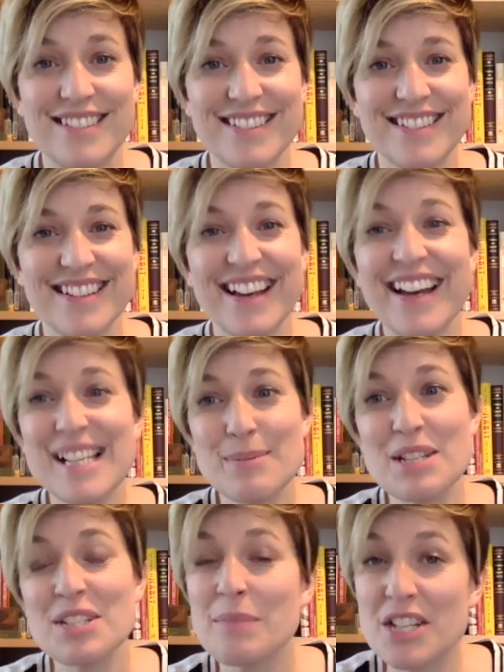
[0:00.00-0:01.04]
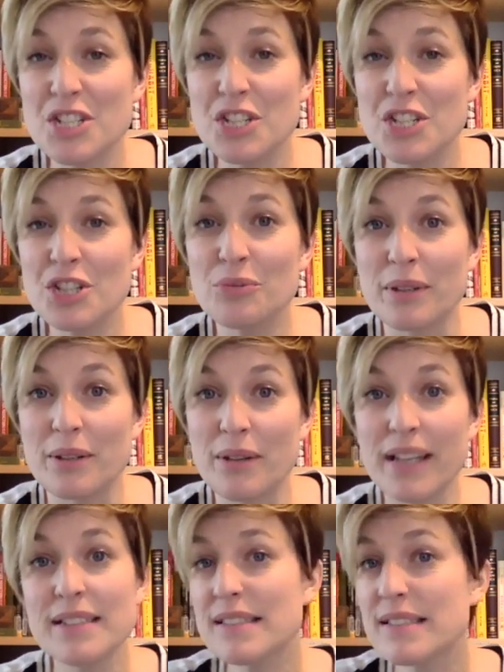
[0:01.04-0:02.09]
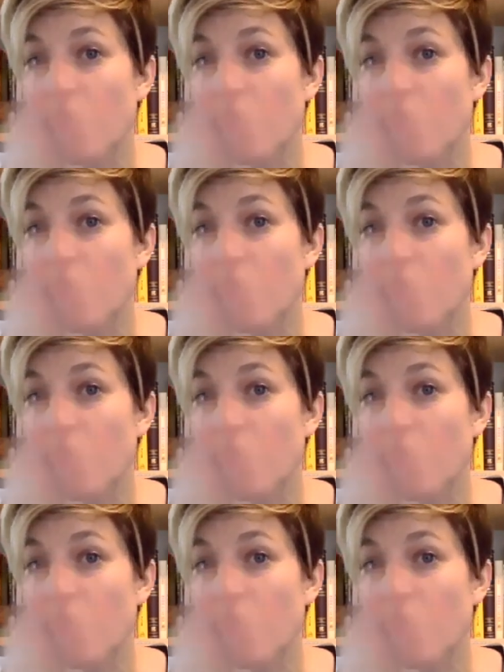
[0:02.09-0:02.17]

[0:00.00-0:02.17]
especially my children, right?